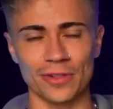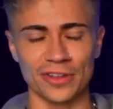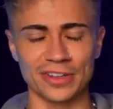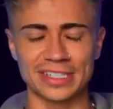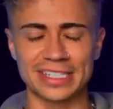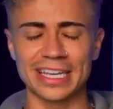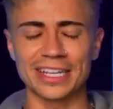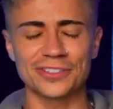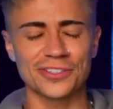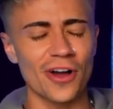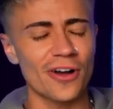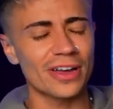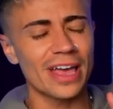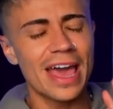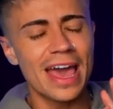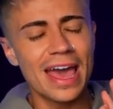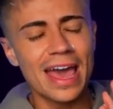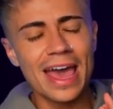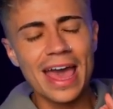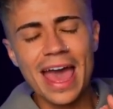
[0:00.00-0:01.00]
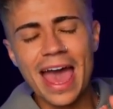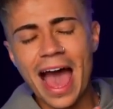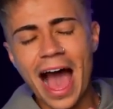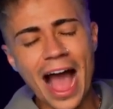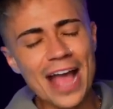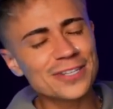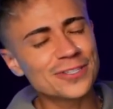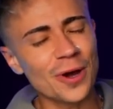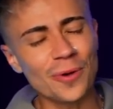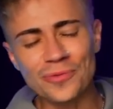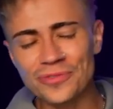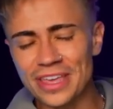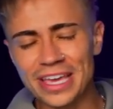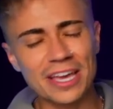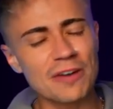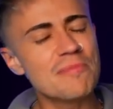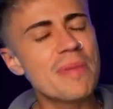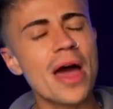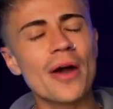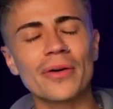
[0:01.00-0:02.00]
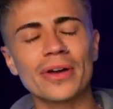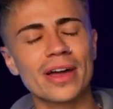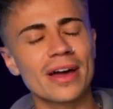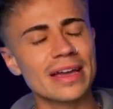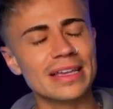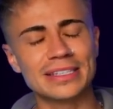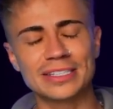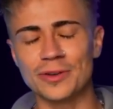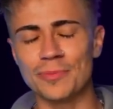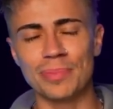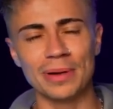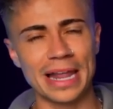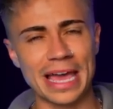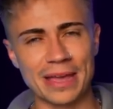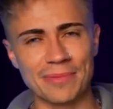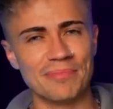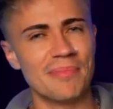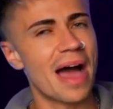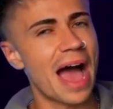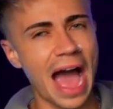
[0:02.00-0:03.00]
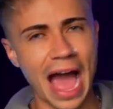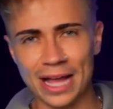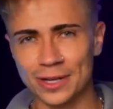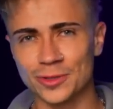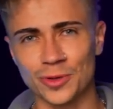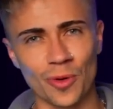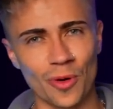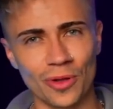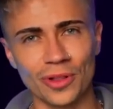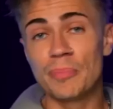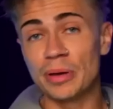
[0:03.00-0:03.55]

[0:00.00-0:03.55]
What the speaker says: on TikTok, I don't think America is to blame at all.